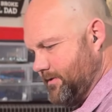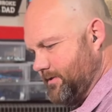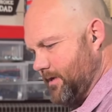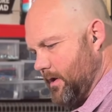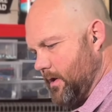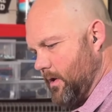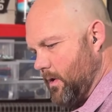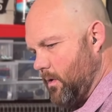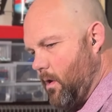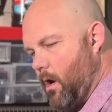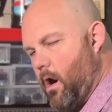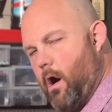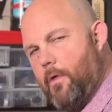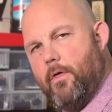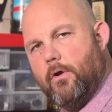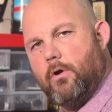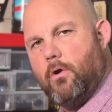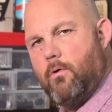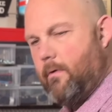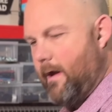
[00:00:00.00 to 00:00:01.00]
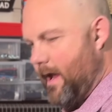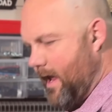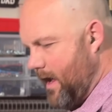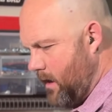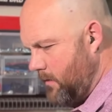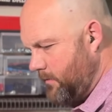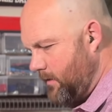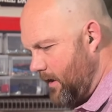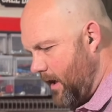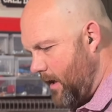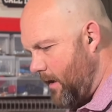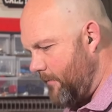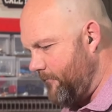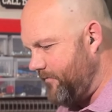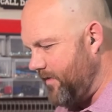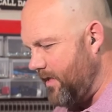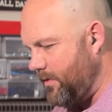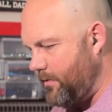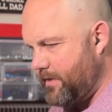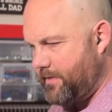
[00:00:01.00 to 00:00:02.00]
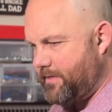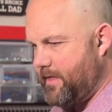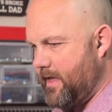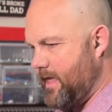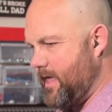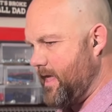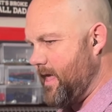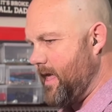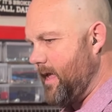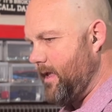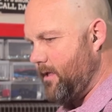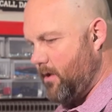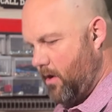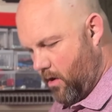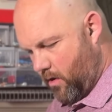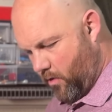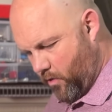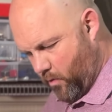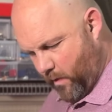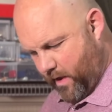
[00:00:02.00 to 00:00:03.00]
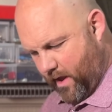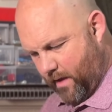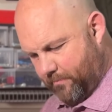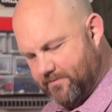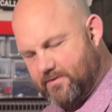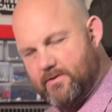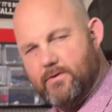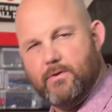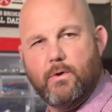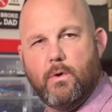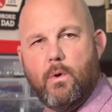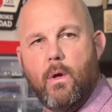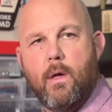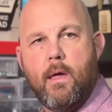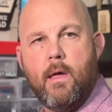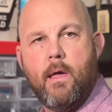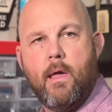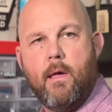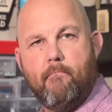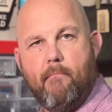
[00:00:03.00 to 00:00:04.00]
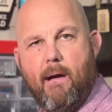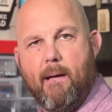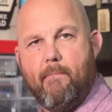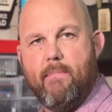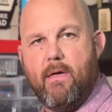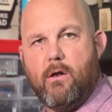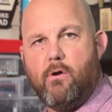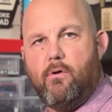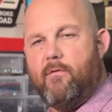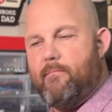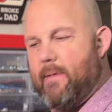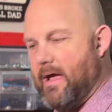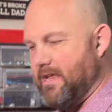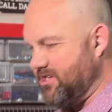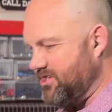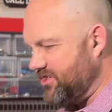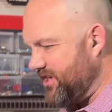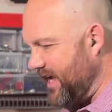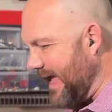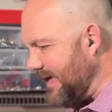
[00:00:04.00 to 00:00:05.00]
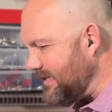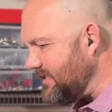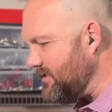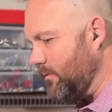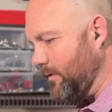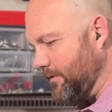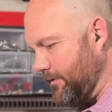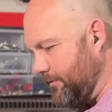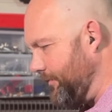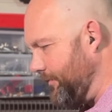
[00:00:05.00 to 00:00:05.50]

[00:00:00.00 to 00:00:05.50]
So on the ground, I'm feeling the heat all the way up to my middle of my chest, which